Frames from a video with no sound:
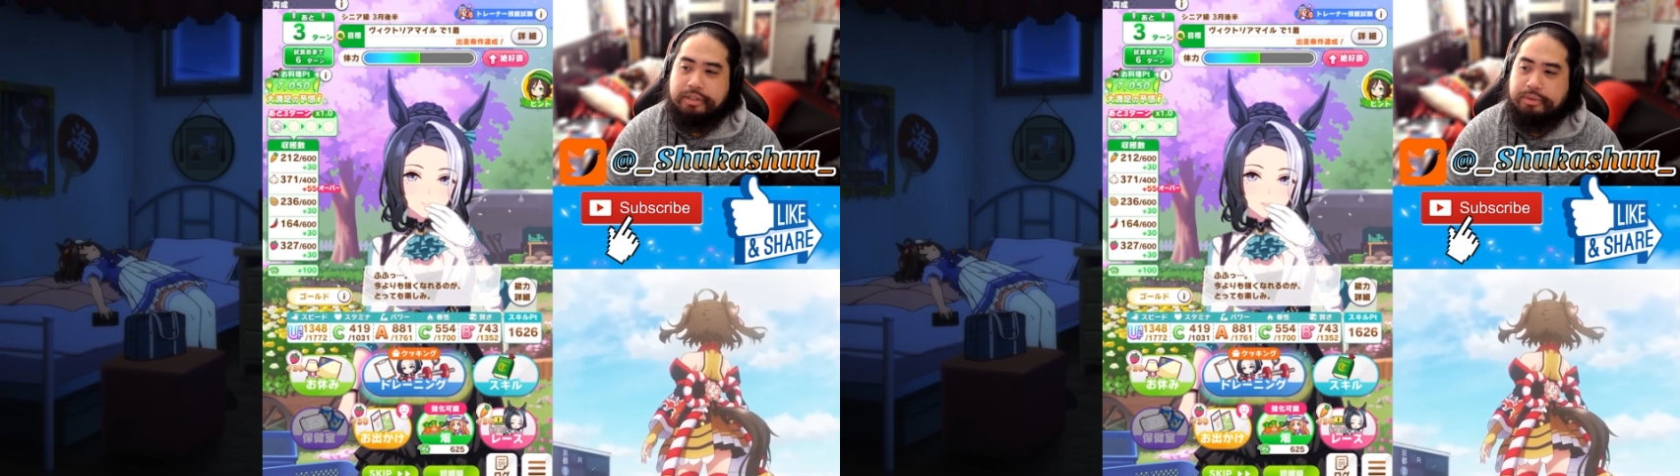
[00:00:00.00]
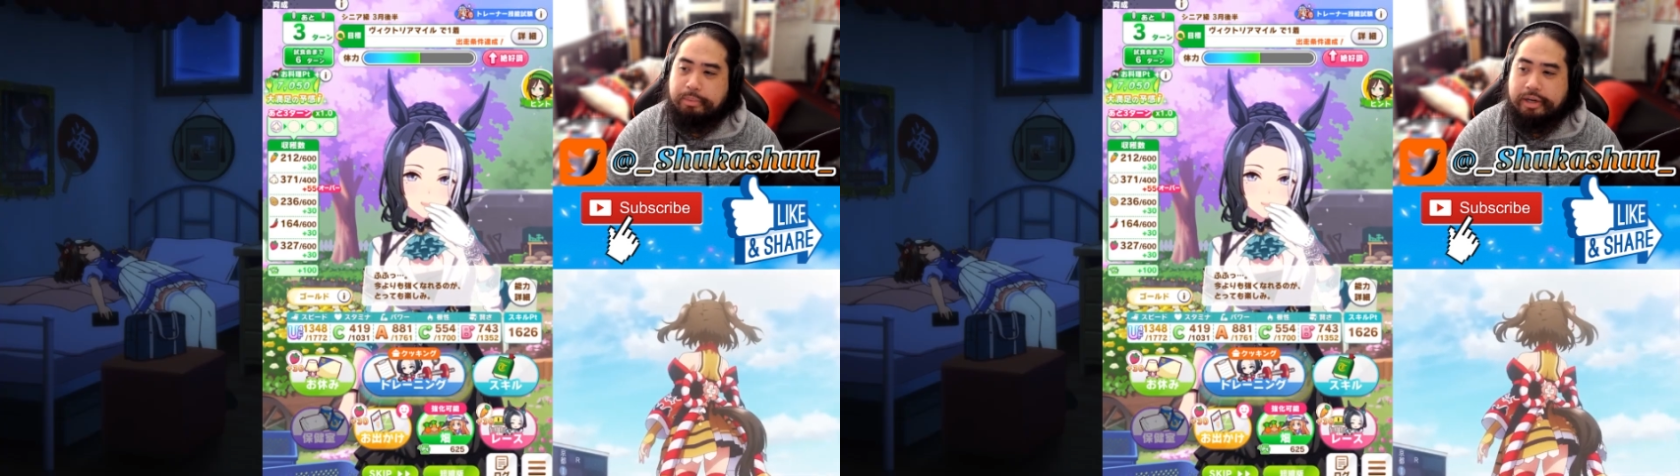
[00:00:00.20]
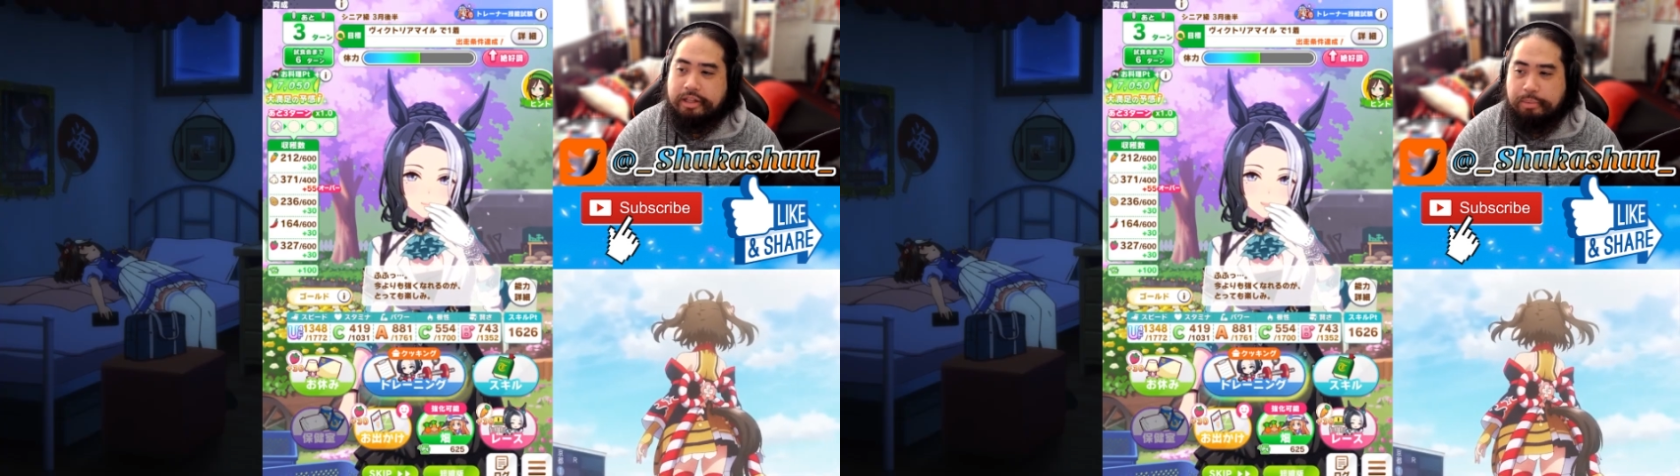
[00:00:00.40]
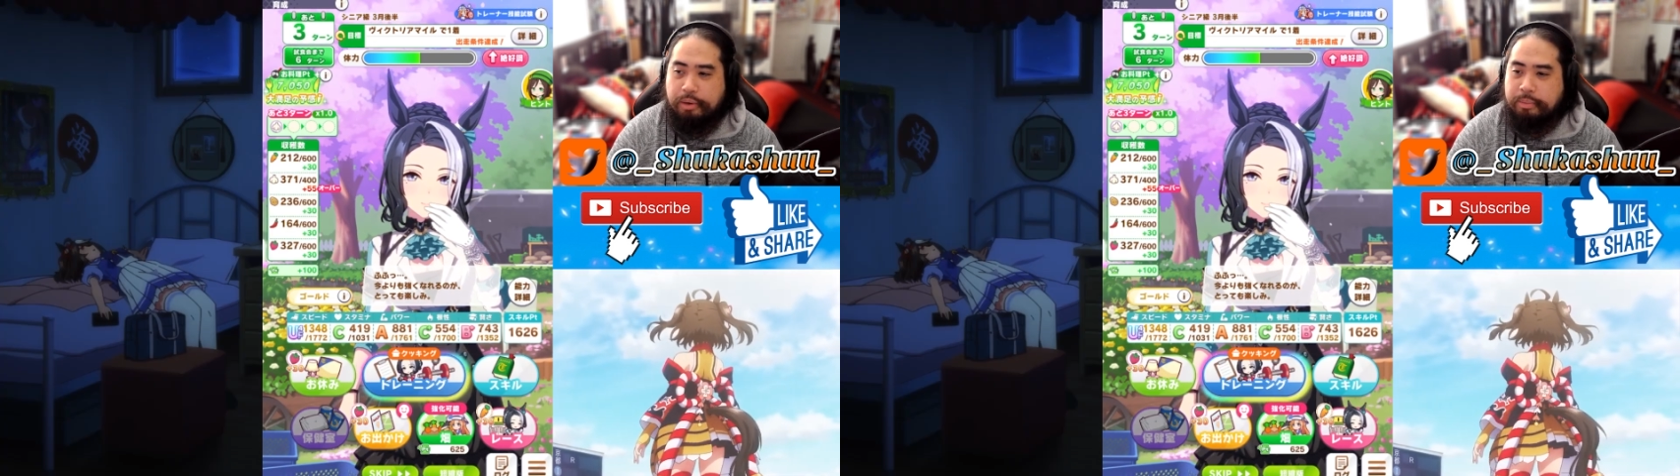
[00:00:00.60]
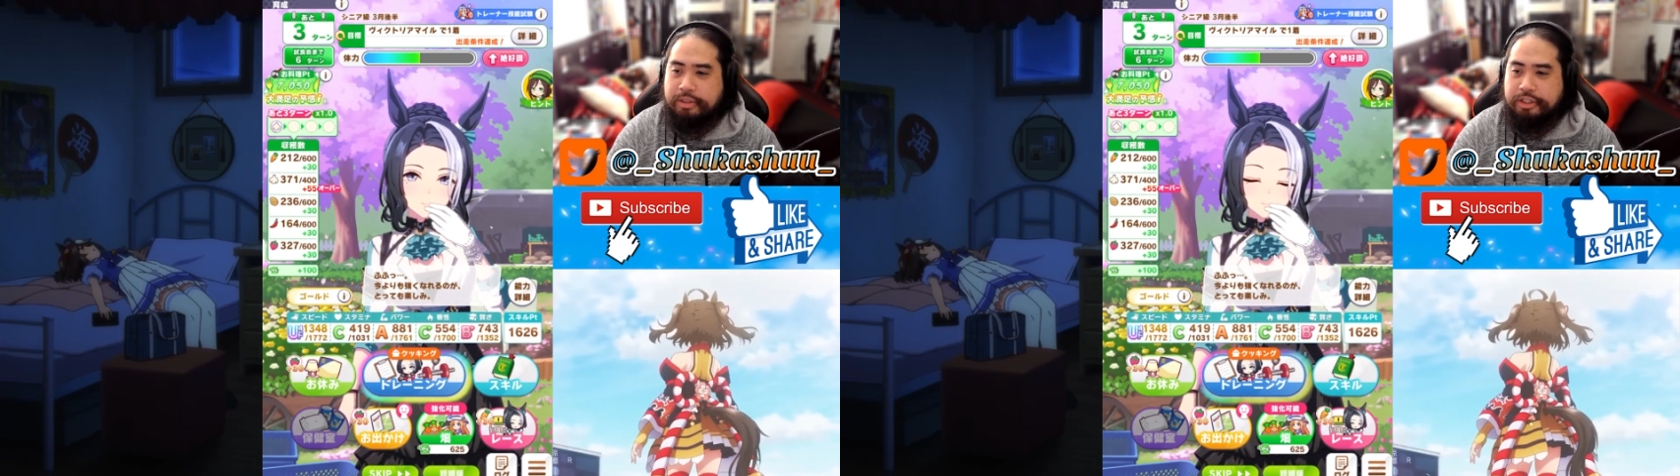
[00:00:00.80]
run, but at the
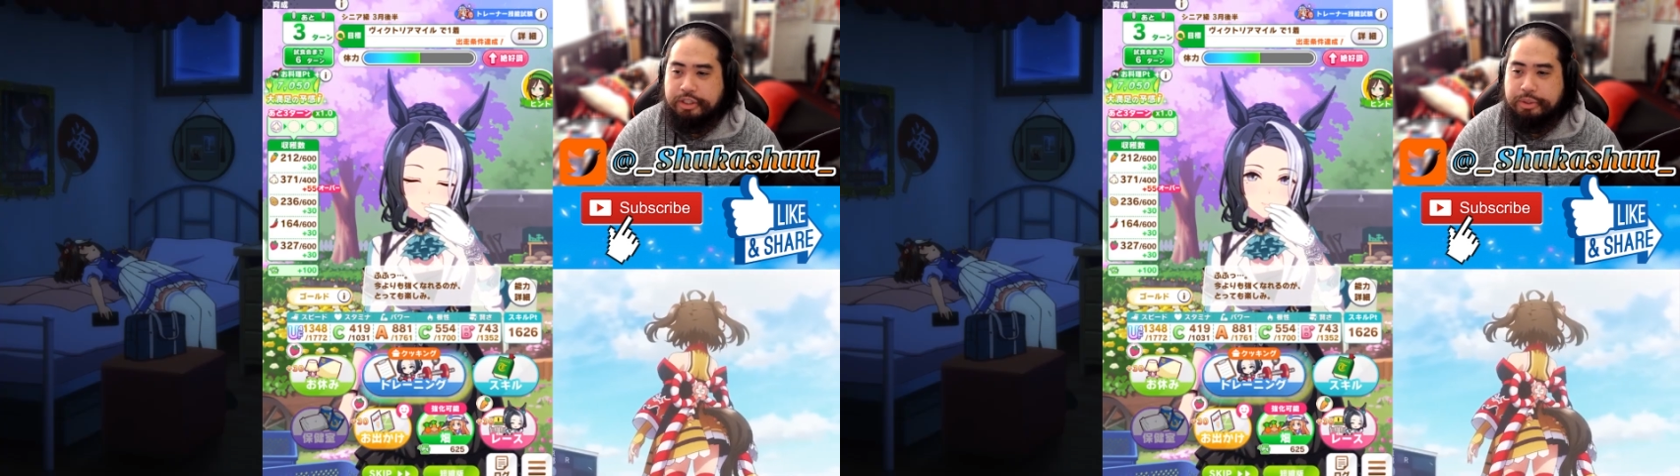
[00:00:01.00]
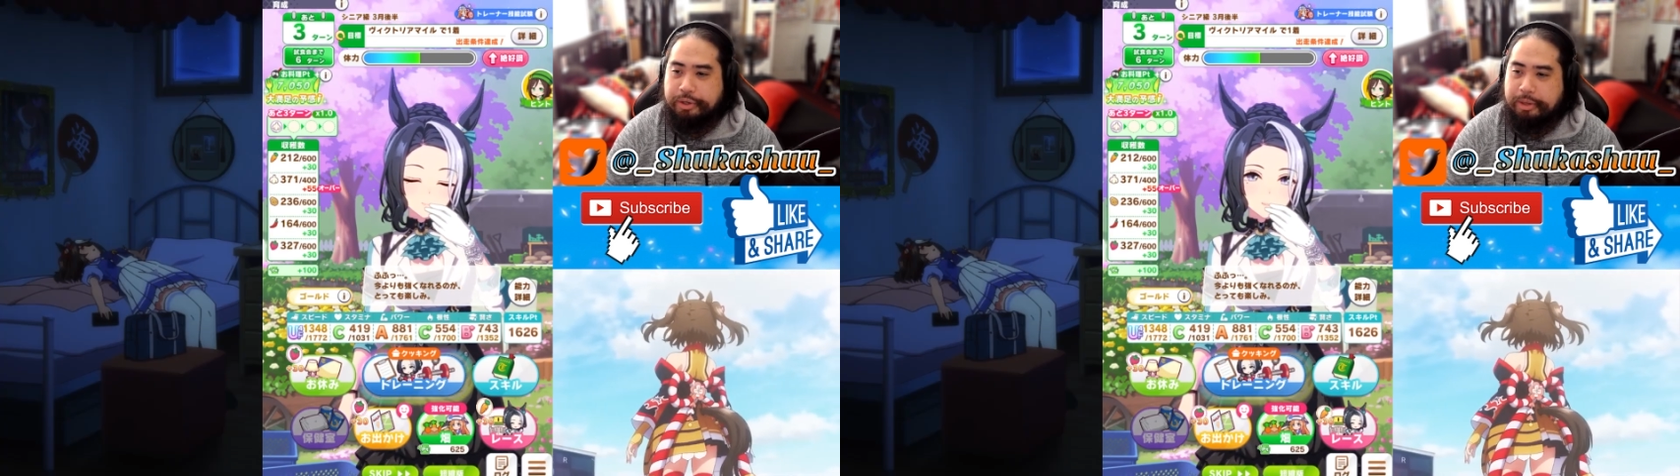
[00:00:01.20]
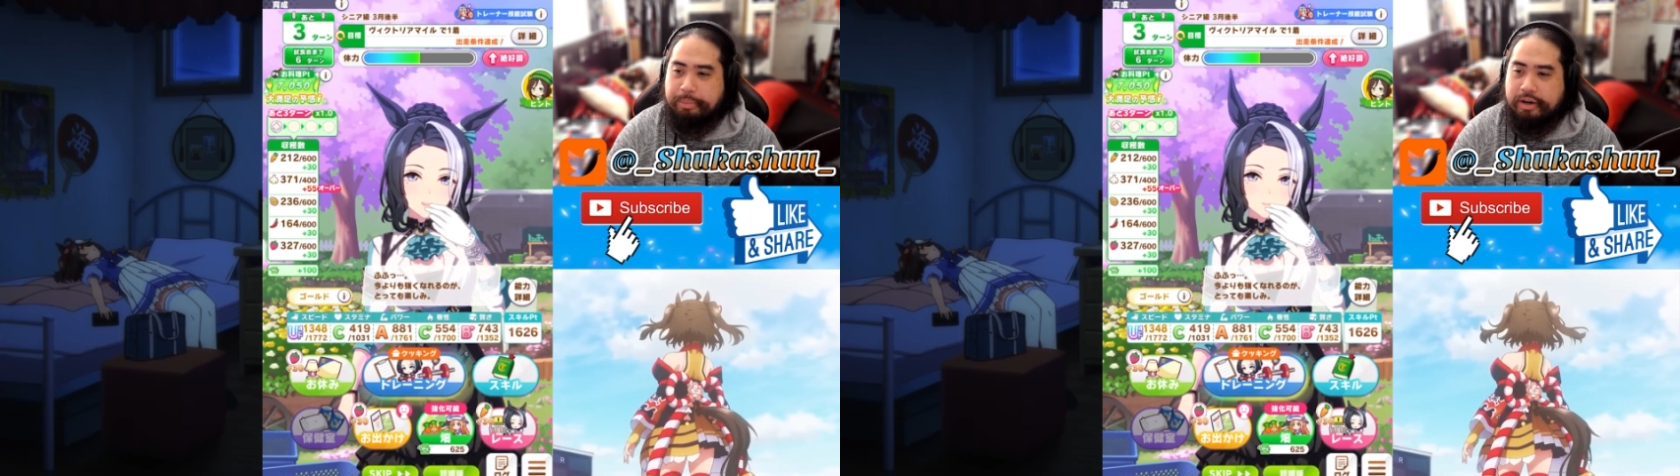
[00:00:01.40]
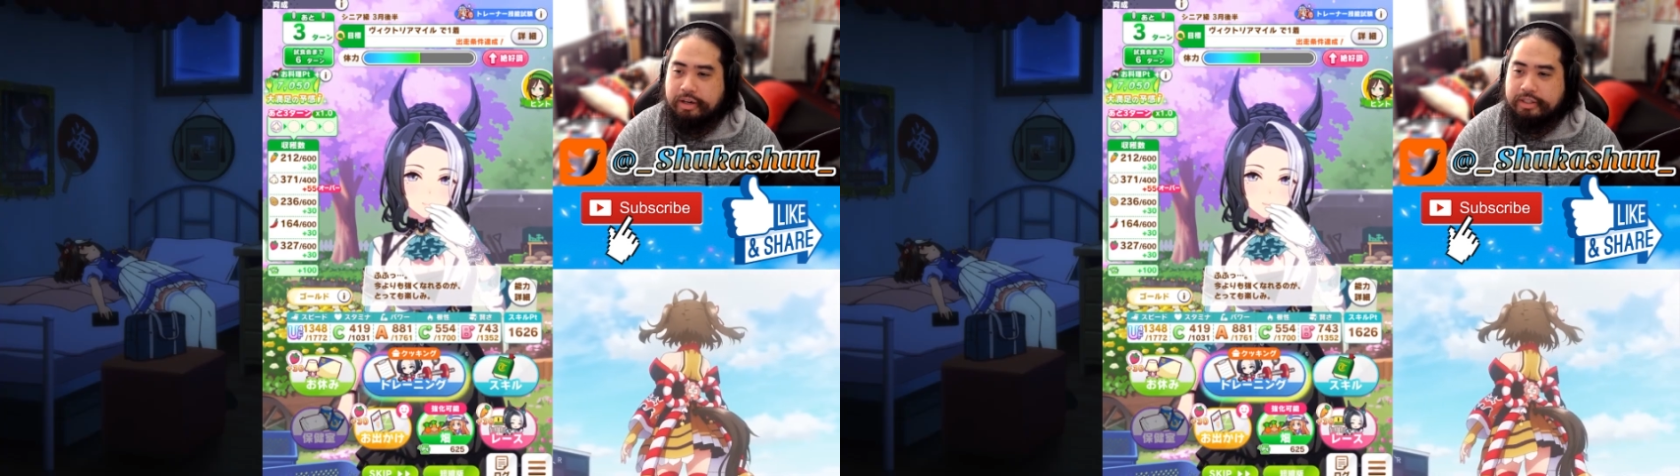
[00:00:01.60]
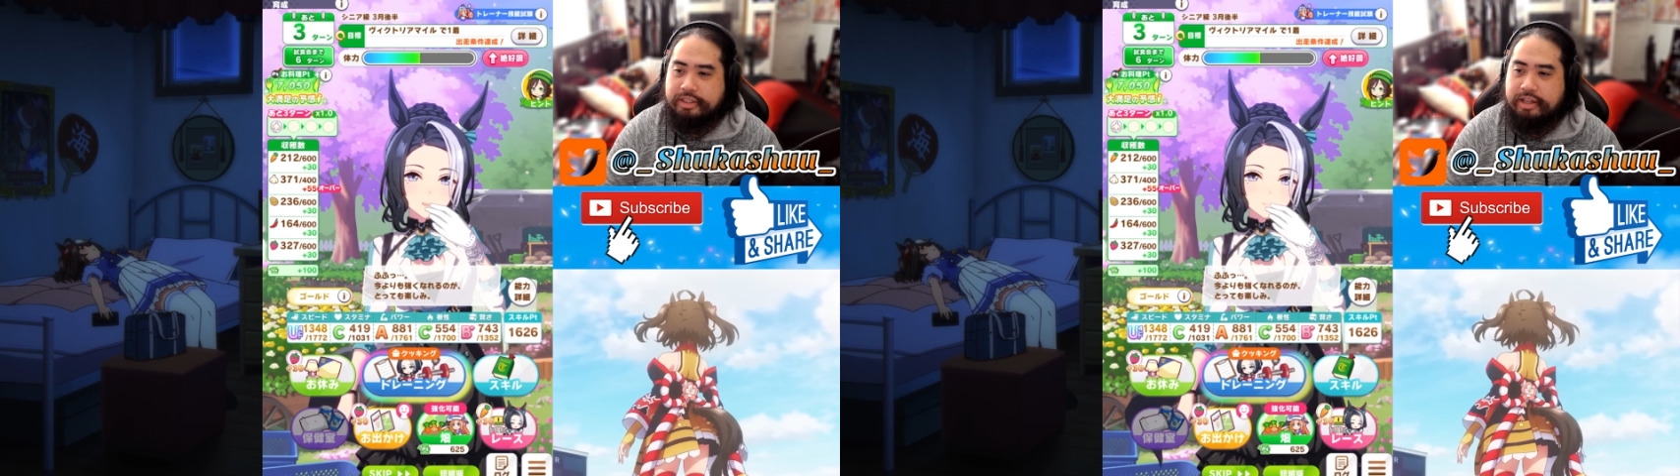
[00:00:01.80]
moment, just training parents.